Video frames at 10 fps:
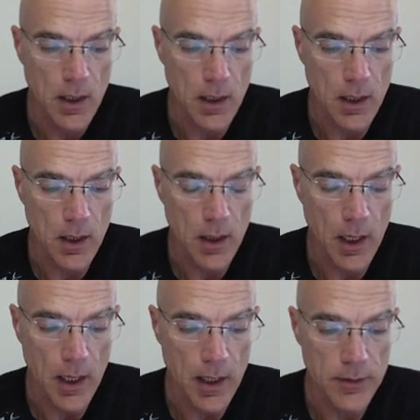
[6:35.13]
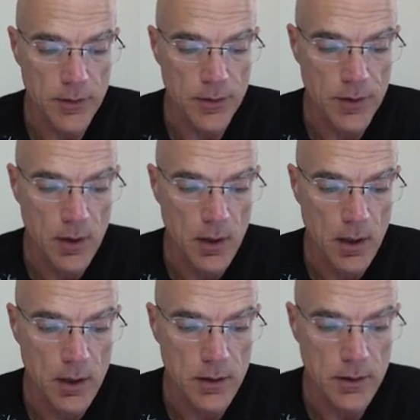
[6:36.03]
Uh, and
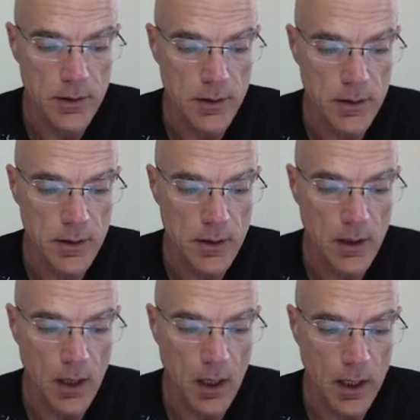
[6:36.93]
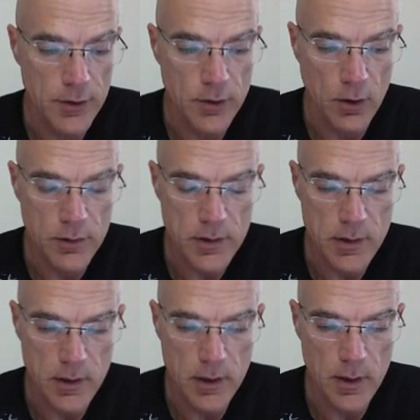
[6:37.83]
the I don't
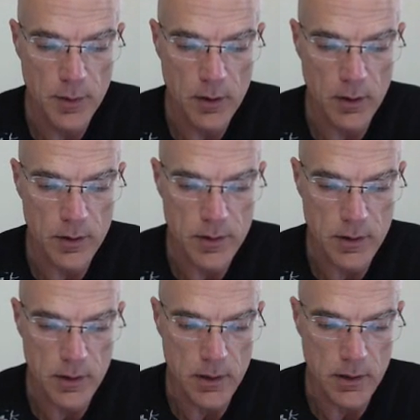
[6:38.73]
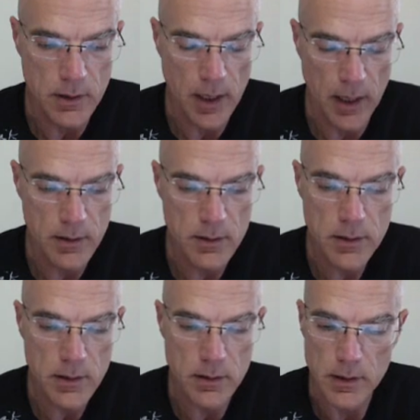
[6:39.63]
see here because it, it
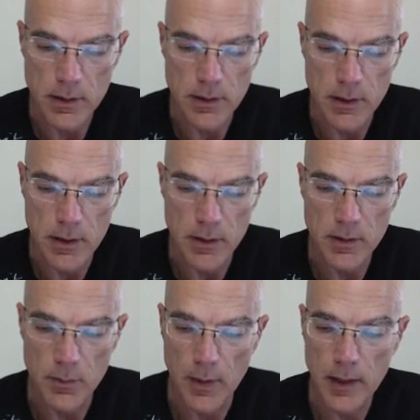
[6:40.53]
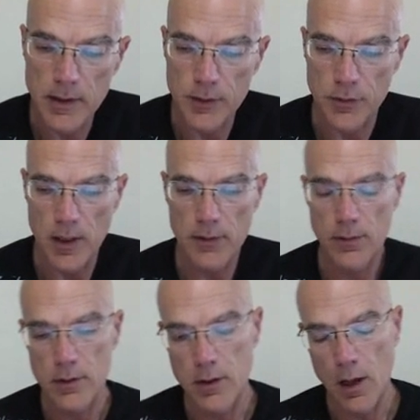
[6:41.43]
cancels uh, the, the, the money that you get
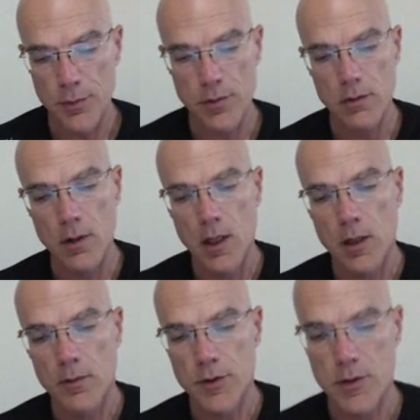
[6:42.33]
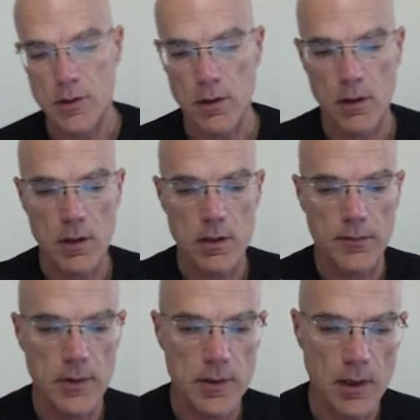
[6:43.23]
for the option, which is the cost
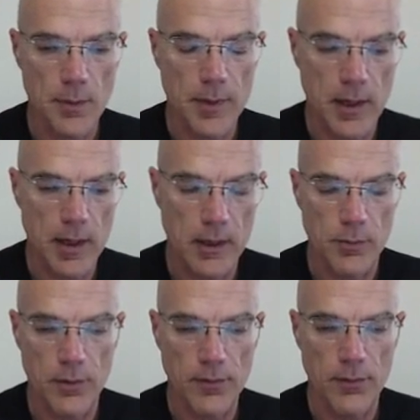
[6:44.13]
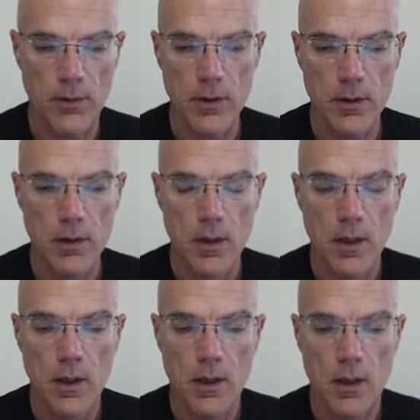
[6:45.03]
of this replicating portfolio.
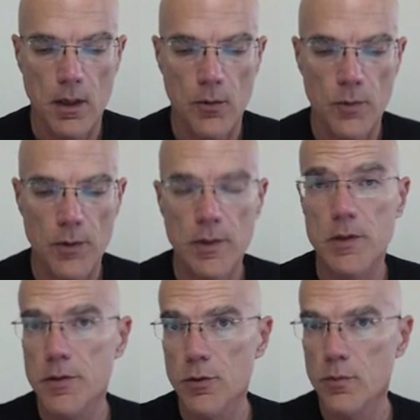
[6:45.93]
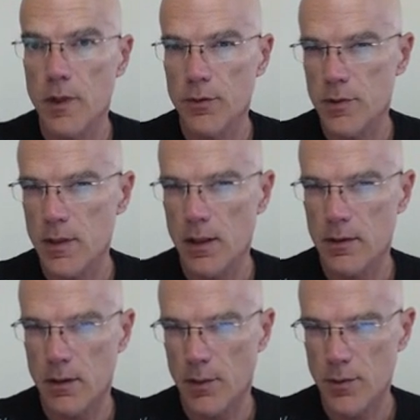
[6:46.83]
Uh, we, we assume that you sell
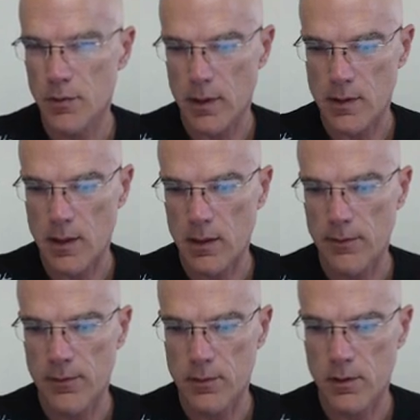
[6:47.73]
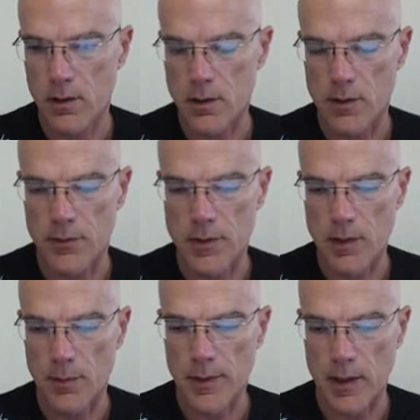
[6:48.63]
the option exactly for the cost of this
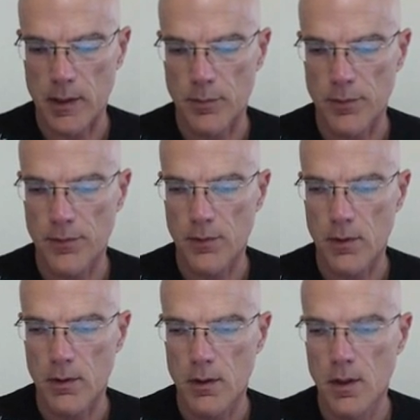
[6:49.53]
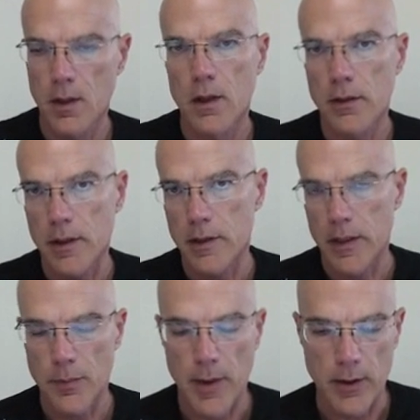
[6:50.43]
replicating portfolio. Okay,
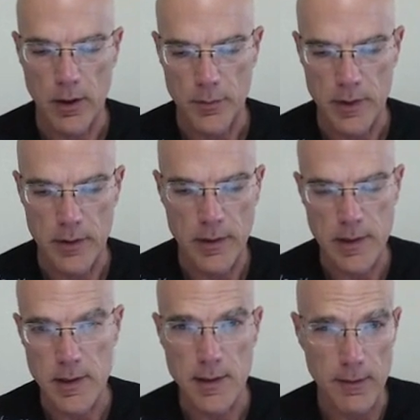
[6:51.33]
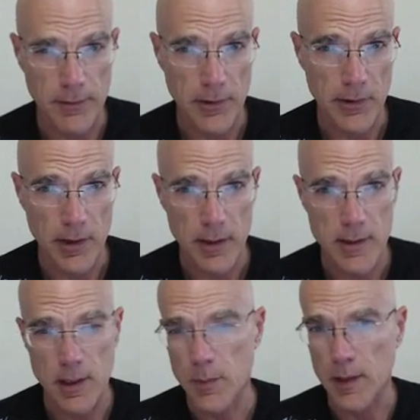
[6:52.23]
that may not be necessarily
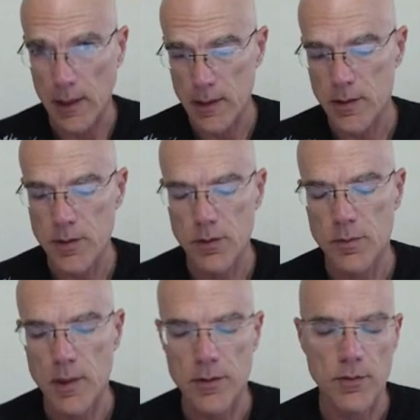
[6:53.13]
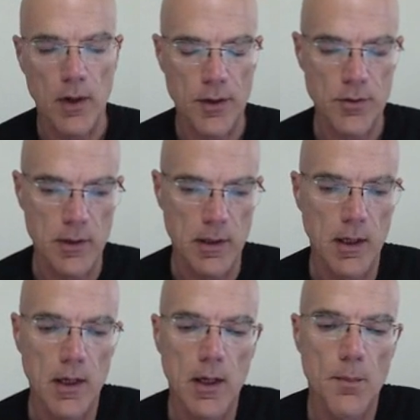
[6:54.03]
realistic, but let's assume that you actually
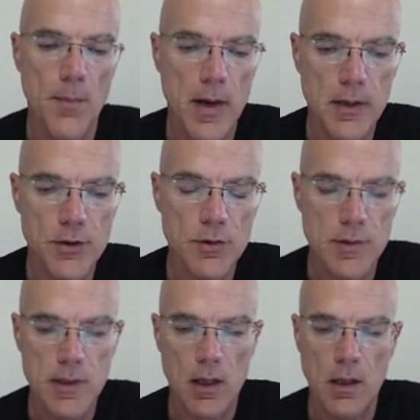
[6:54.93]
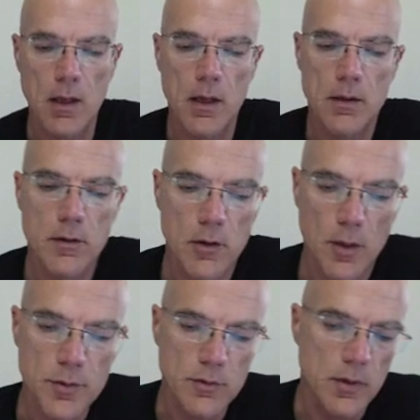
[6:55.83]
managed to sell the
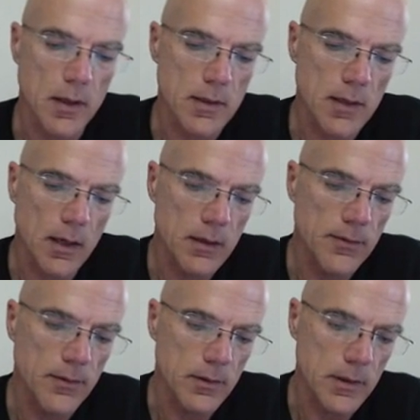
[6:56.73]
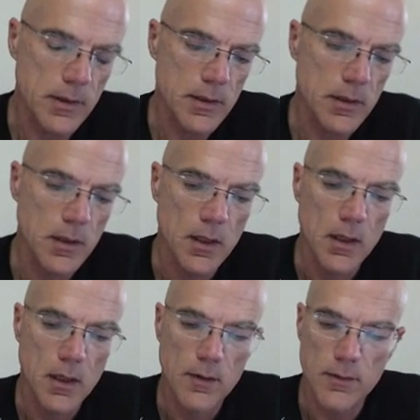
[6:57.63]
option exactly for this,
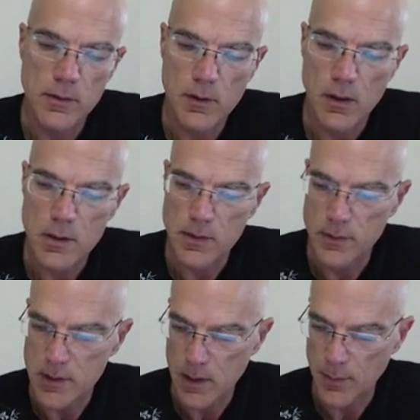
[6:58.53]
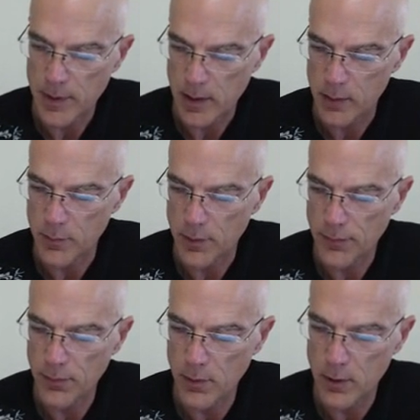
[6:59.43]
for the cost of this replicating
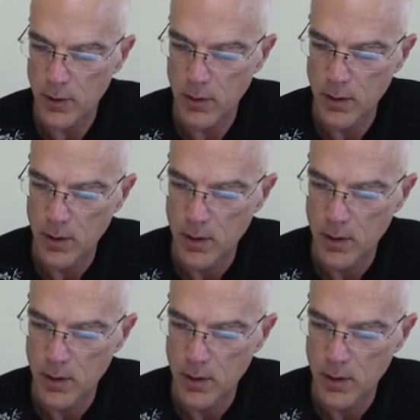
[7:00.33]
portfolio.